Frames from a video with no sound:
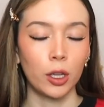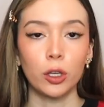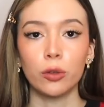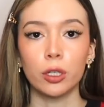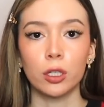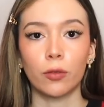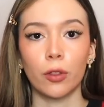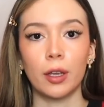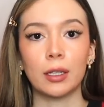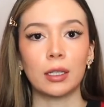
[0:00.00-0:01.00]
uses for
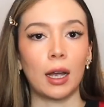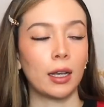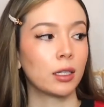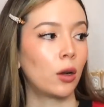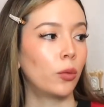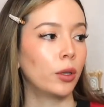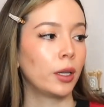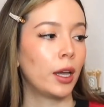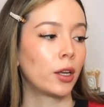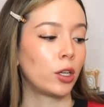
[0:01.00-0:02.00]
this as a
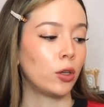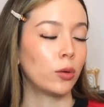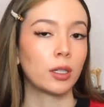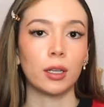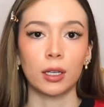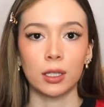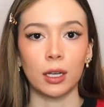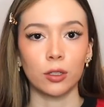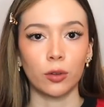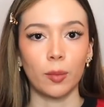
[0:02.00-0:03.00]
really cute
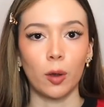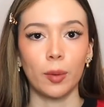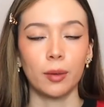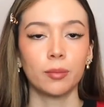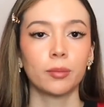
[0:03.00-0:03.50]
accessory moment.